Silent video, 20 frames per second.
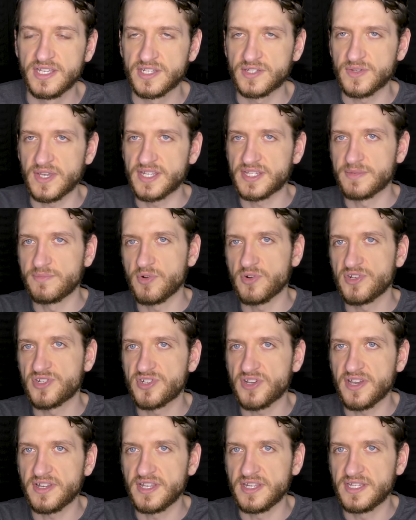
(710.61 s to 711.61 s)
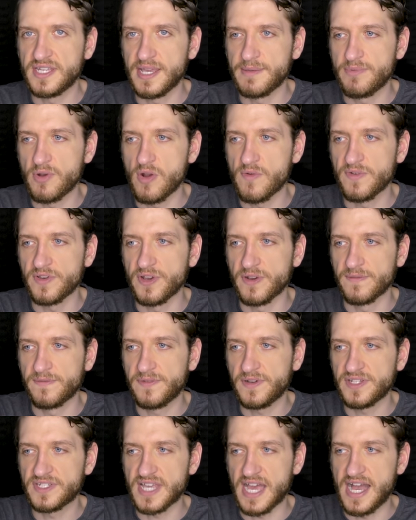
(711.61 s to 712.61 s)
So as the board's starting to tip over, your
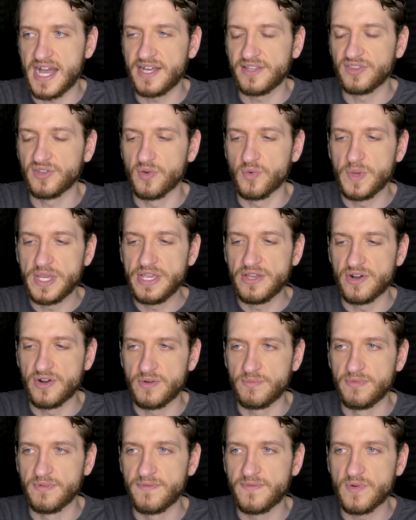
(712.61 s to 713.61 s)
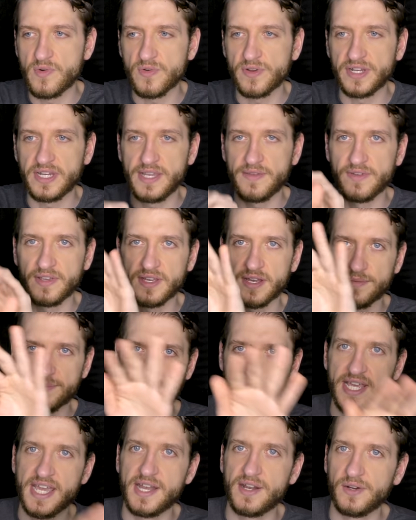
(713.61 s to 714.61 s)
foot's on the wheel before it even
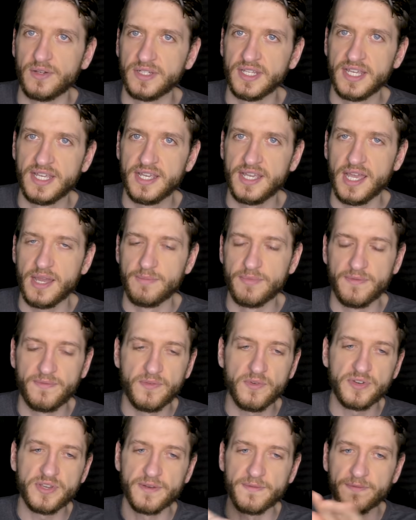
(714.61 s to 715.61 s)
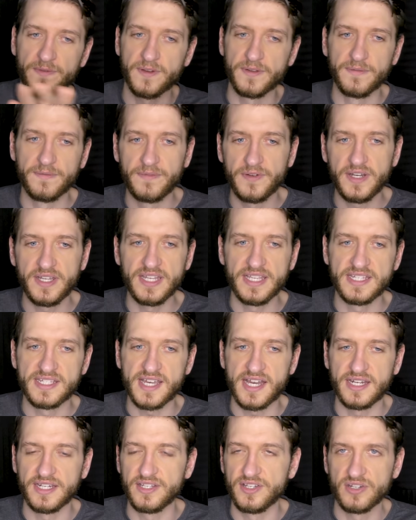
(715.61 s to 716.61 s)
comes down. And before your front foot
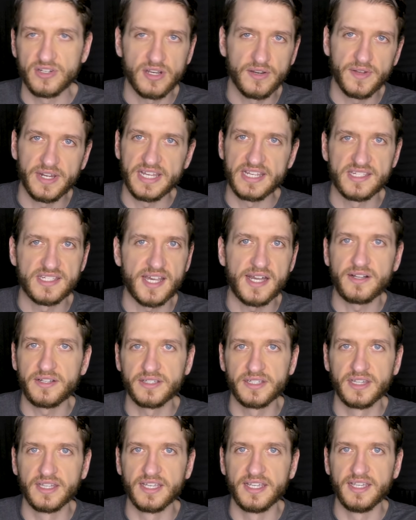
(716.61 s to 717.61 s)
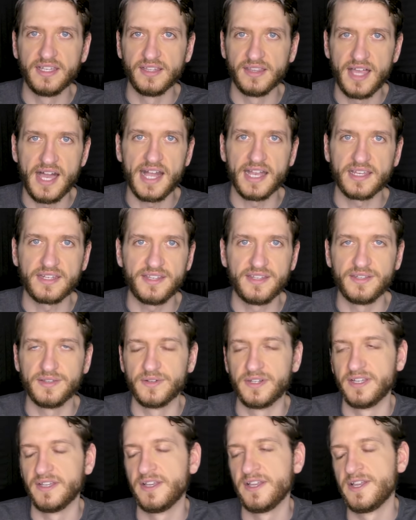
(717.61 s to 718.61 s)
is on it, you're already solidly locked
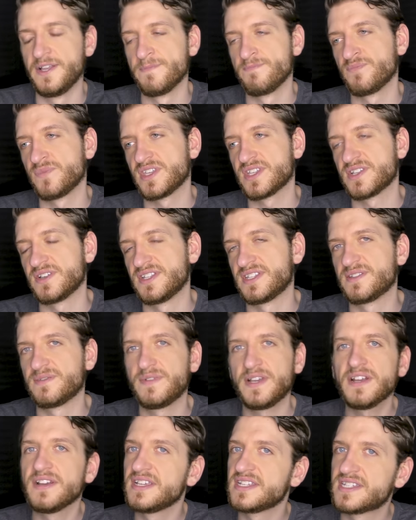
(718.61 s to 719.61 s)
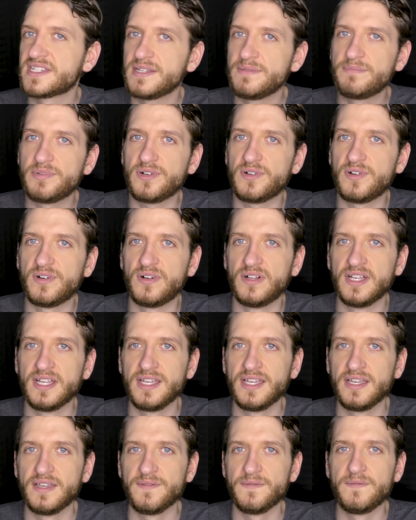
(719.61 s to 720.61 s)
into it. So it's a very simple,
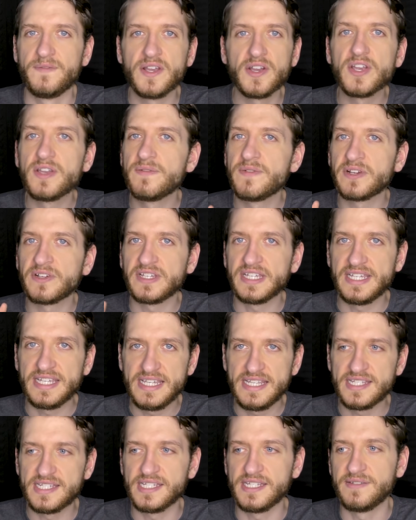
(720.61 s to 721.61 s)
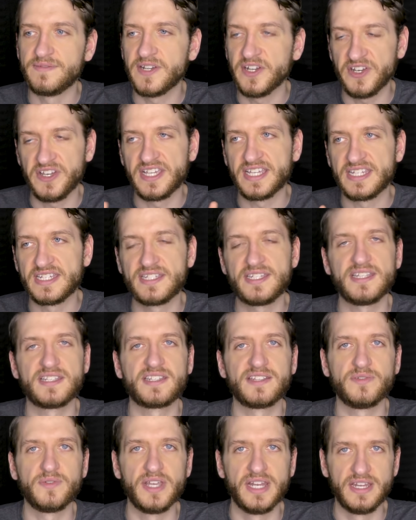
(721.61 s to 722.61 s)
very, very easy, very
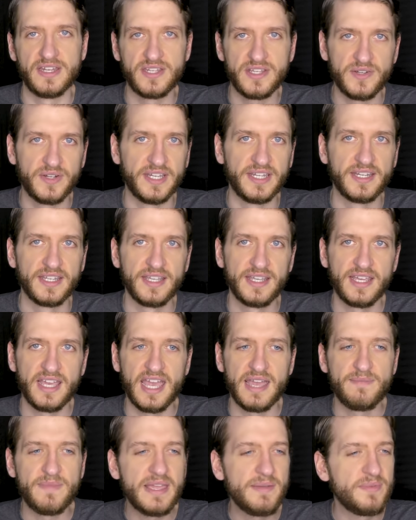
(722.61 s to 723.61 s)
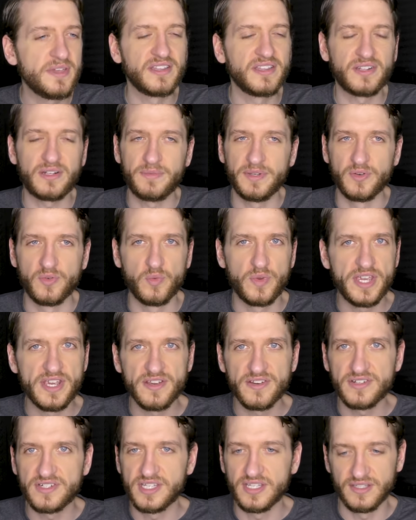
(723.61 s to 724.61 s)
consistent way to do it. It may little bit
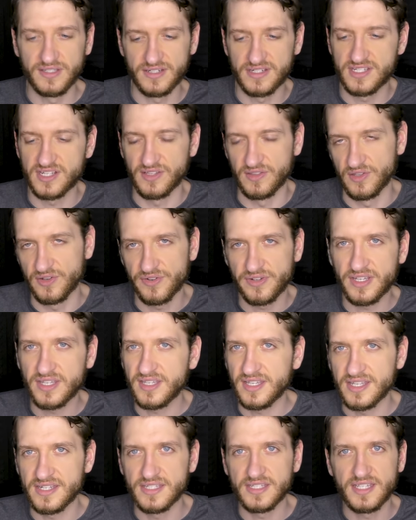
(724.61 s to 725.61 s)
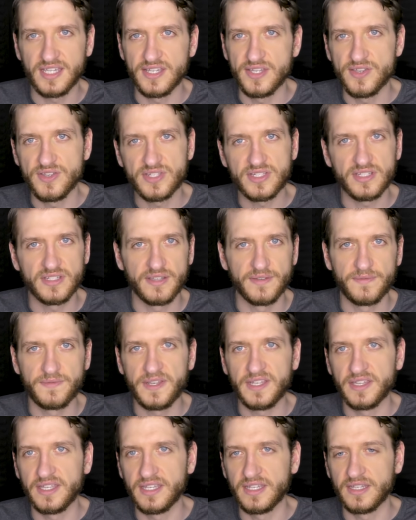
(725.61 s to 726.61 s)
weird to, to learn it and to get used to the
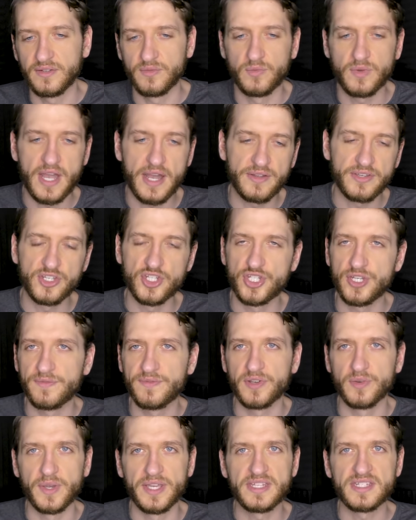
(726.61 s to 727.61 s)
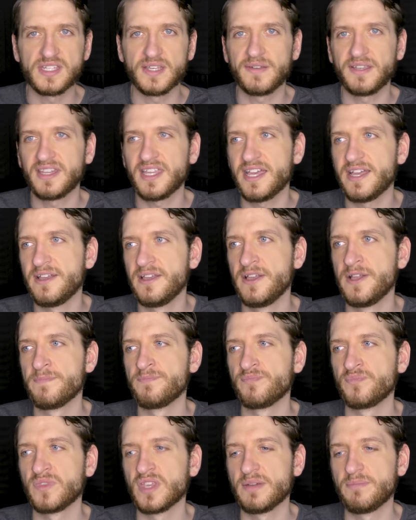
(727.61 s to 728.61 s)
feeling and how you shift your weight and stuff like that.
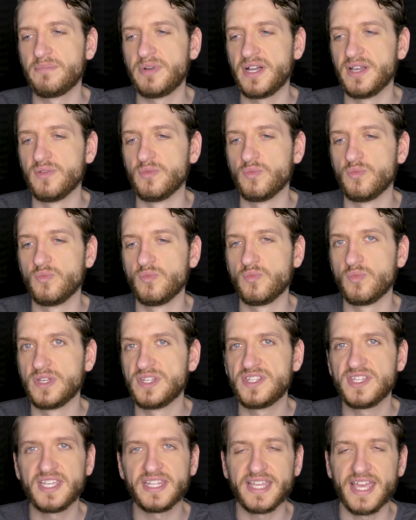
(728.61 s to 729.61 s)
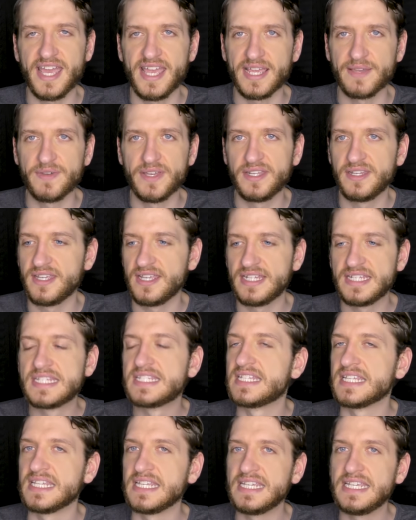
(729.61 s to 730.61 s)
But once you get the hang of it, it
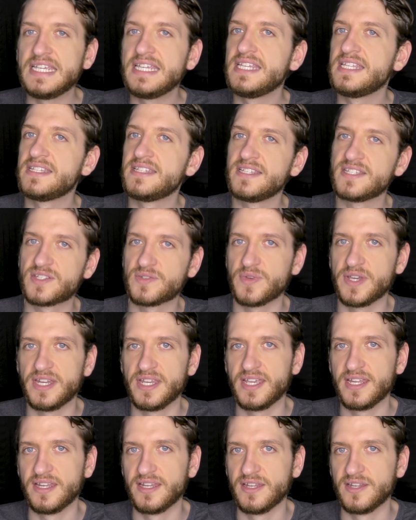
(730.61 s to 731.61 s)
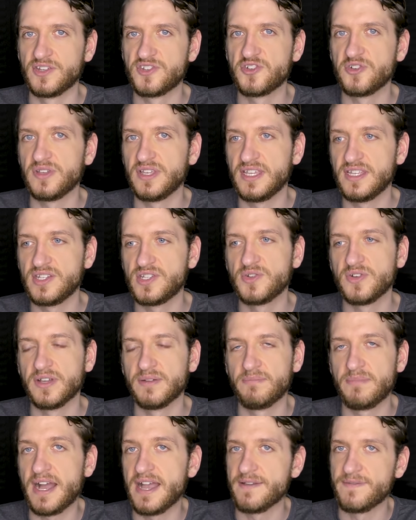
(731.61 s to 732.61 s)
is the easiest way to get in it, to, into
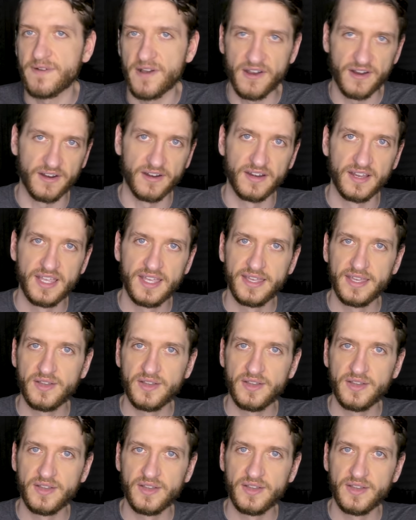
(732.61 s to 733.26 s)
it by far.